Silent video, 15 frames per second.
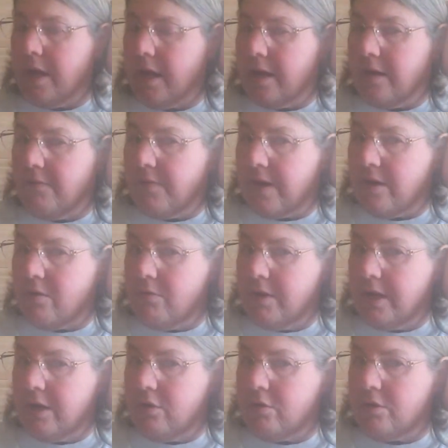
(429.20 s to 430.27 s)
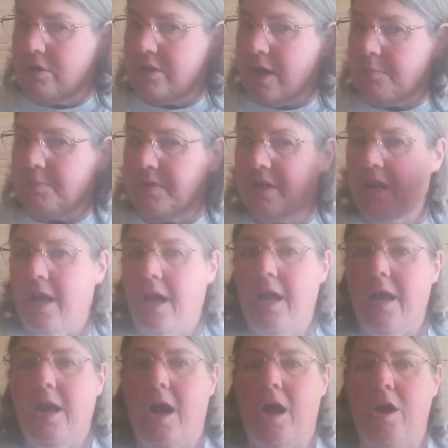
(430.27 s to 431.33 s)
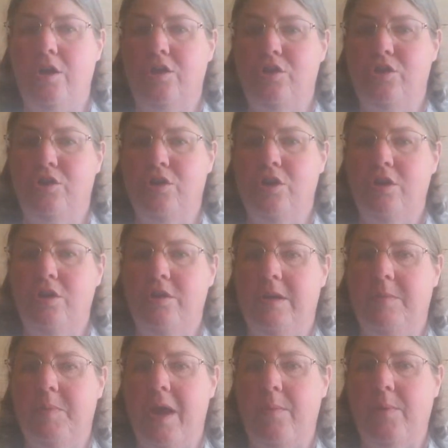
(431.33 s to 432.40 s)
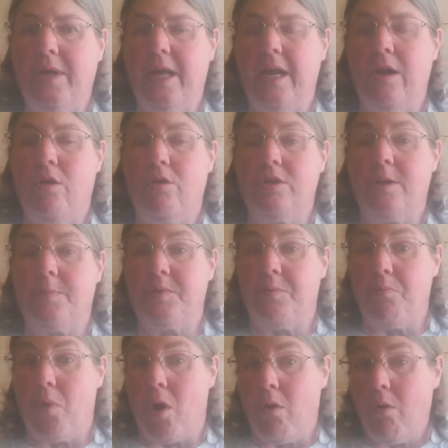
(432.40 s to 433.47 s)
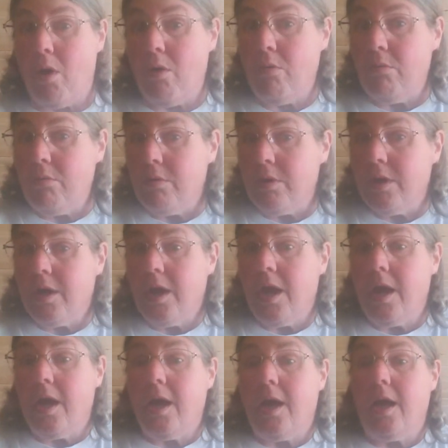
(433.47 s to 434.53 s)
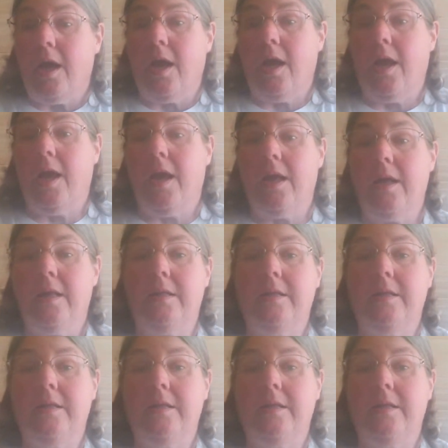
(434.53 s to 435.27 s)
And if I don't get it hooked up today, I should be able to get it hooked up tomorrow. And